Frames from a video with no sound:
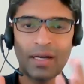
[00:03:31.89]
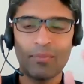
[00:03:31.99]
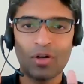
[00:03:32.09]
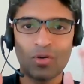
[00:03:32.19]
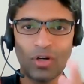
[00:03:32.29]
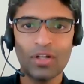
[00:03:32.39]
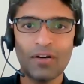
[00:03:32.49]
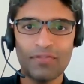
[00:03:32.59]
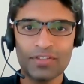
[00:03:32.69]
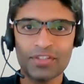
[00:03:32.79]
I'm not going to
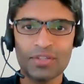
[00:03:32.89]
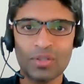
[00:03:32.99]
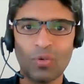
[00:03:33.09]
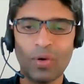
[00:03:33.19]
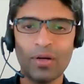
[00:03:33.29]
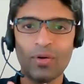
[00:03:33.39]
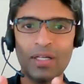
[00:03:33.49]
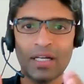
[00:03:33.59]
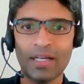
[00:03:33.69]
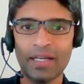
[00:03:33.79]
office. So why
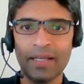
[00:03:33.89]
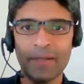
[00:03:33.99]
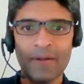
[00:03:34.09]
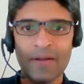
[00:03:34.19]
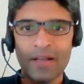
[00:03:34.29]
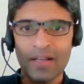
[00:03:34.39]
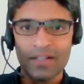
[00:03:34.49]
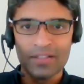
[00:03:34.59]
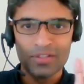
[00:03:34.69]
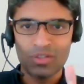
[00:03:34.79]
don't I
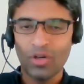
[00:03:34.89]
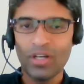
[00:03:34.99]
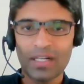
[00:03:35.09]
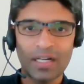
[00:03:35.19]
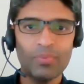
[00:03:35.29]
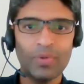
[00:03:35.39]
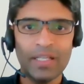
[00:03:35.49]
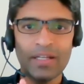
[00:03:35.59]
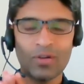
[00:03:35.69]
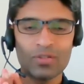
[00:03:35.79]
join a
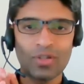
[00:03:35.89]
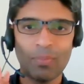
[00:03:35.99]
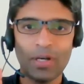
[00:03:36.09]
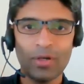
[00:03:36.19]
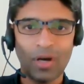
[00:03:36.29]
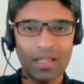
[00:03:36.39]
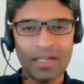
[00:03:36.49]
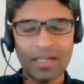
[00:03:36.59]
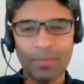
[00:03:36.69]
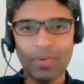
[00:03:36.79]
company and also apply to
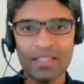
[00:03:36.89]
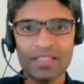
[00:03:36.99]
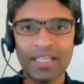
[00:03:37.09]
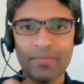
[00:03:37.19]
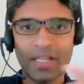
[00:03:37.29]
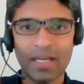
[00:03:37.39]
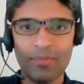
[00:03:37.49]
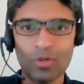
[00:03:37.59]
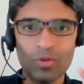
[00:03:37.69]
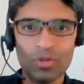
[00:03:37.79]
another company at the same
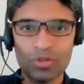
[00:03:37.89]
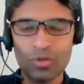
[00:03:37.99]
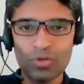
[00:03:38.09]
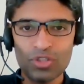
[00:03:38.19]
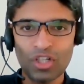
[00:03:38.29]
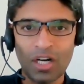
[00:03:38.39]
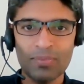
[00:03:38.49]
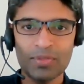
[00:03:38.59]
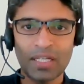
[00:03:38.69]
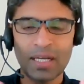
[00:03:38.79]
time, do two
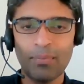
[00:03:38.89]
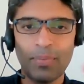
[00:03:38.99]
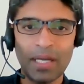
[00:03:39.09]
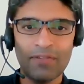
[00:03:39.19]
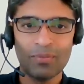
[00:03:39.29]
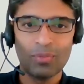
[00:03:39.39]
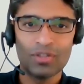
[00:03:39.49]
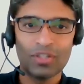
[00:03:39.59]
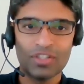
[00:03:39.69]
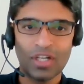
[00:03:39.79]
jobs and get paid for
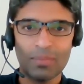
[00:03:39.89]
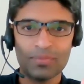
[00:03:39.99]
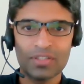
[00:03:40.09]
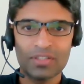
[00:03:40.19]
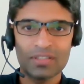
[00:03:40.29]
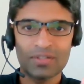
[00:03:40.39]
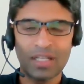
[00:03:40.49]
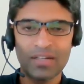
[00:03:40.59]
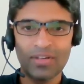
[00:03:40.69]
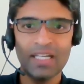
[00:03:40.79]
both the jobs? So
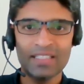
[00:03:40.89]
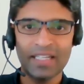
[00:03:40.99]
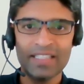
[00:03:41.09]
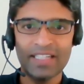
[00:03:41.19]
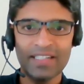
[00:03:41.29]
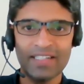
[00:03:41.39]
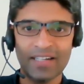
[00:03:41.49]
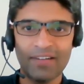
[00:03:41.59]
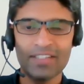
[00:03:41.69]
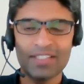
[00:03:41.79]
that really is the intent
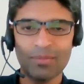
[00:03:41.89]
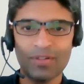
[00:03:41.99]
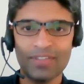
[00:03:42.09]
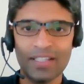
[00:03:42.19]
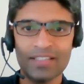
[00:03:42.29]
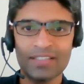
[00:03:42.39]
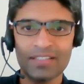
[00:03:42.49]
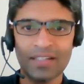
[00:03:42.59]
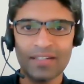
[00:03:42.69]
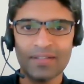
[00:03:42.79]
driving some of
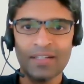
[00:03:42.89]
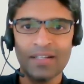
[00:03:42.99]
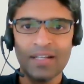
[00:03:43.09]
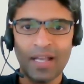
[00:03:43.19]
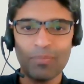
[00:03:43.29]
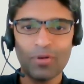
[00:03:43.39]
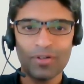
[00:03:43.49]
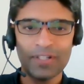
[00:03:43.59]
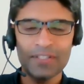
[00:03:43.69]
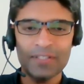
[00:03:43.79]
these
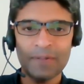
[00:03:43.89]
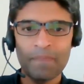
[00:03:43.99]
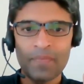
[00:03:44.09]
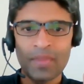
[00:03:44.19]
employees.